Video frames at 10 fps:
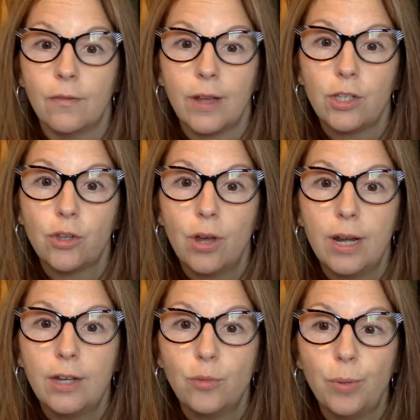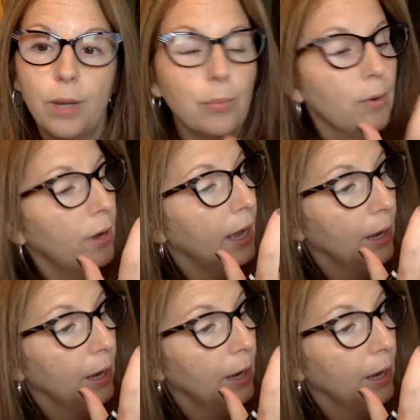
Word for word: If I saw it on your paper,